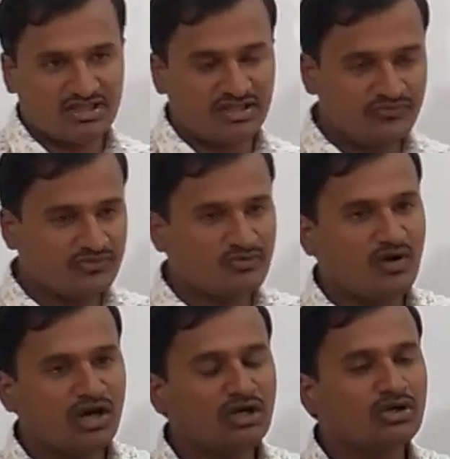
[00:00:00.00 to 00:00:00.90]
If you
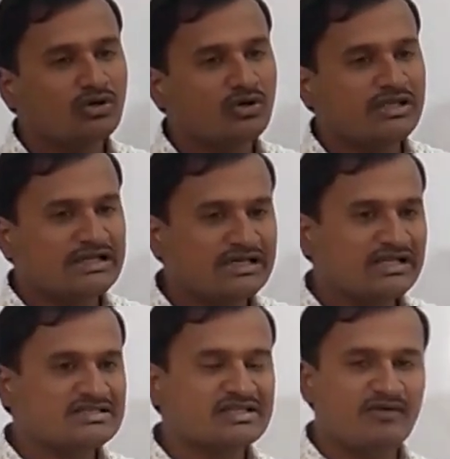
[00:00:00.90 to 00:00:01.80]
want to
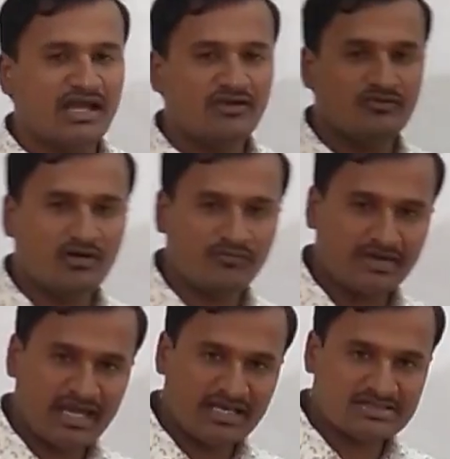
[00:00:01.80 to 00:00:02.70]
increase the value of
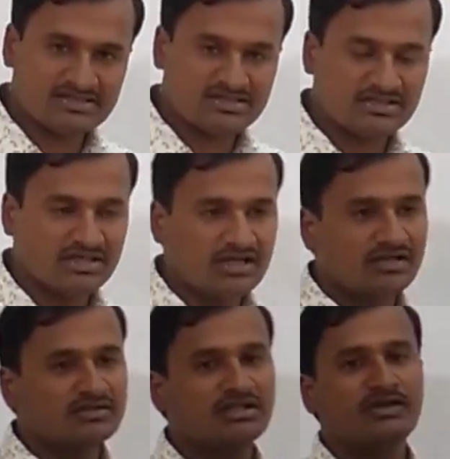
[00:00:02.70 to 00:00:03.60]
x,
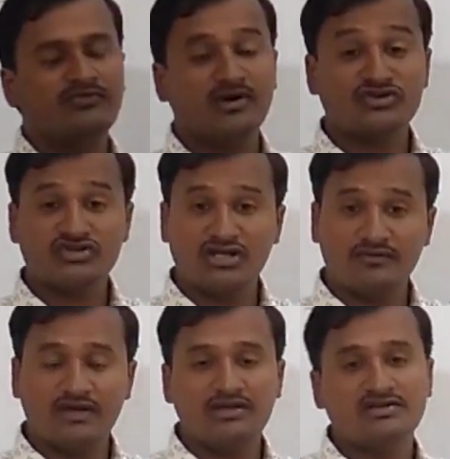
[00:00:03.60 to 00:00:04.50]
then the
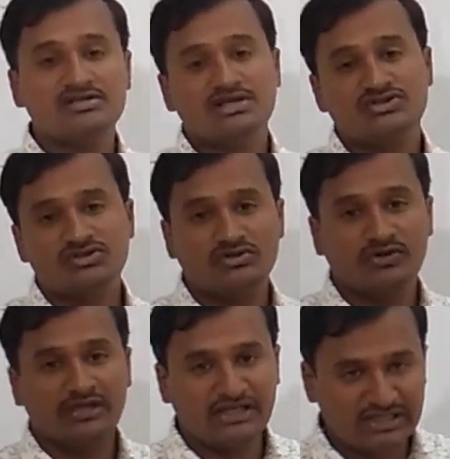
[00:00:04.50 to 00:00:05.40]
functional value is
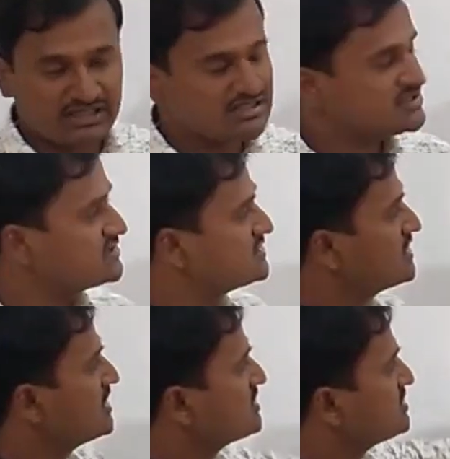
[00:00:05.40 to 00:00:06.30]
also increases.
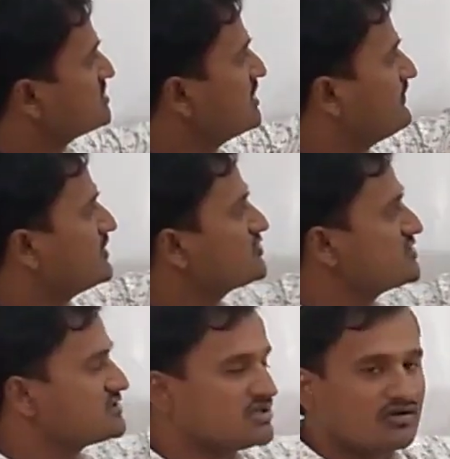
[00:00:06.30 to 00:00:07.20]
Such a
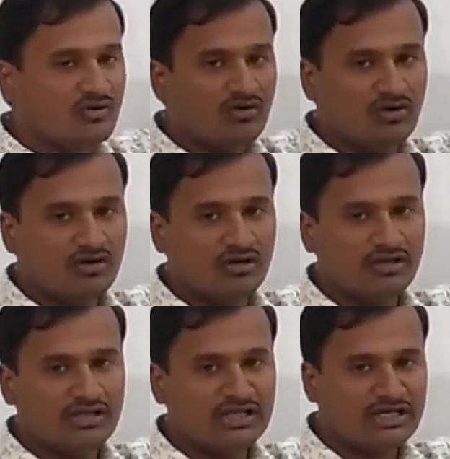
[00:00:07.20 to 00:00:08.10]
functions are called
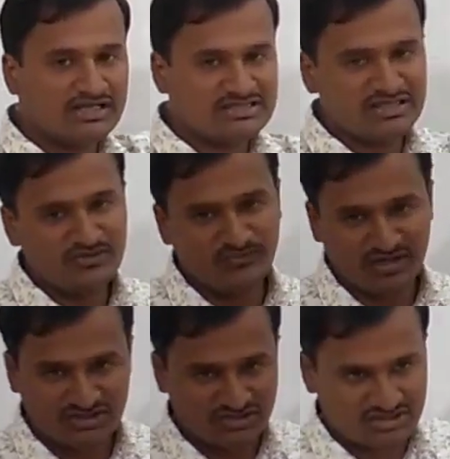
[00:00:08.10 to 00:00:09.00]
increasing
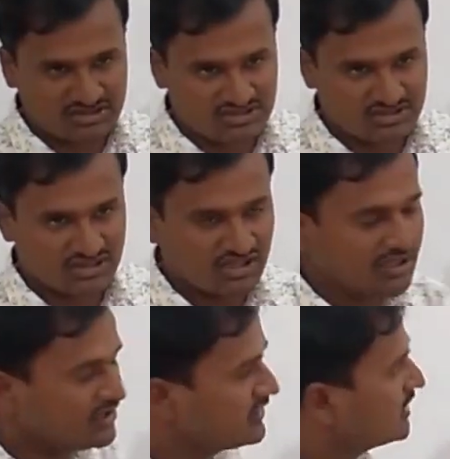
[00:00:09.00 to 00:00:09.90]
functions, right?